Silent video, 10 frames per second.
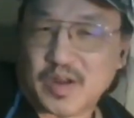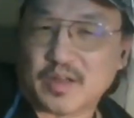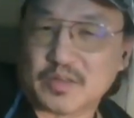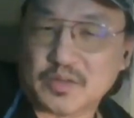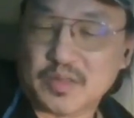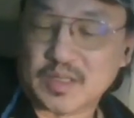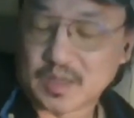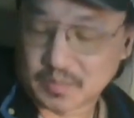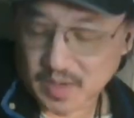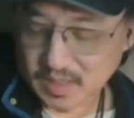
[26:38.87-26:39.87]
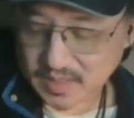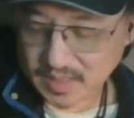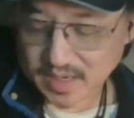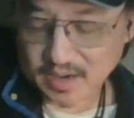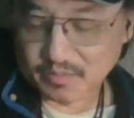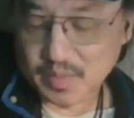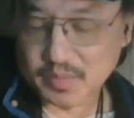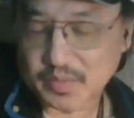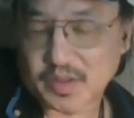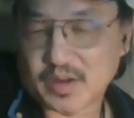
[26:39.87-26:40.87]
I was doing this unboxing and I remember
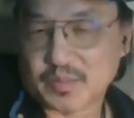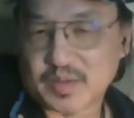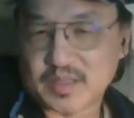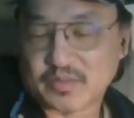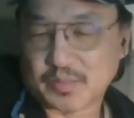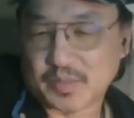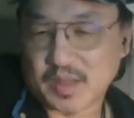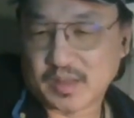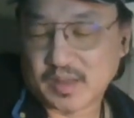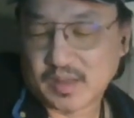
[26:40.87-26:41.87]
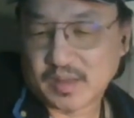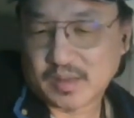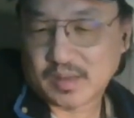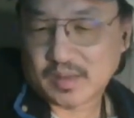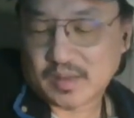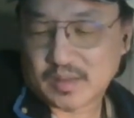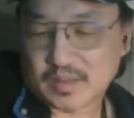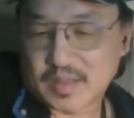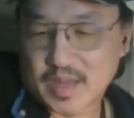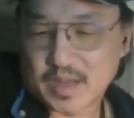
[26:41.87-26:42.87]
thinking to myself, I'm like,
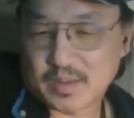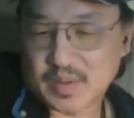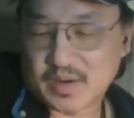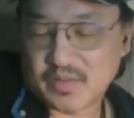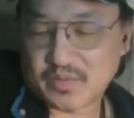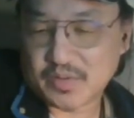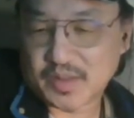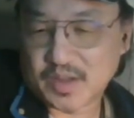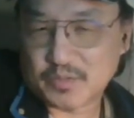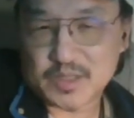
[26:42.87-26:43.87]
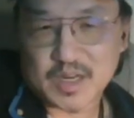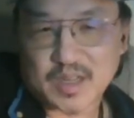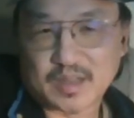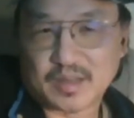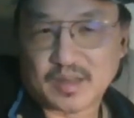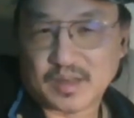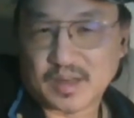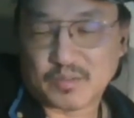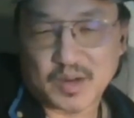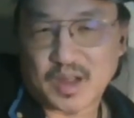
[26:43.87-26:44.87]
out of everything, I wish I could.
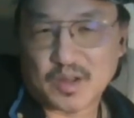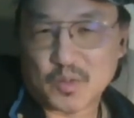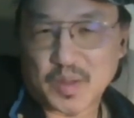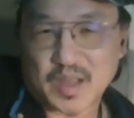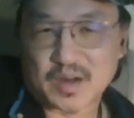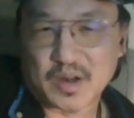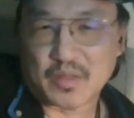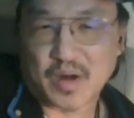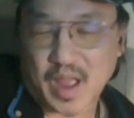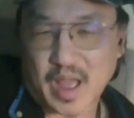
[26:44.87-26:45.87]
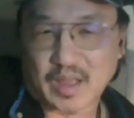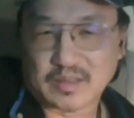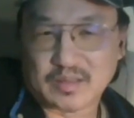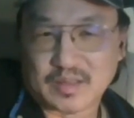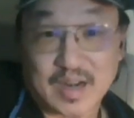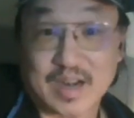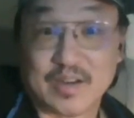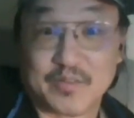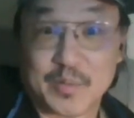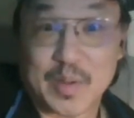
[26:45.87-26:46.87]
I hope I get another axe. And I
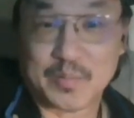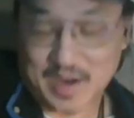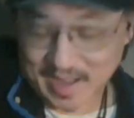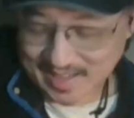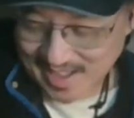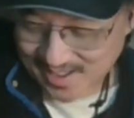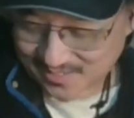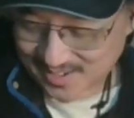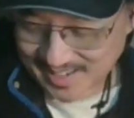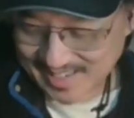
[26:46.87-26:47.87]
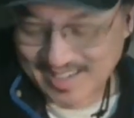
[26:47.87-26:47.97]
didn't remember. I got one.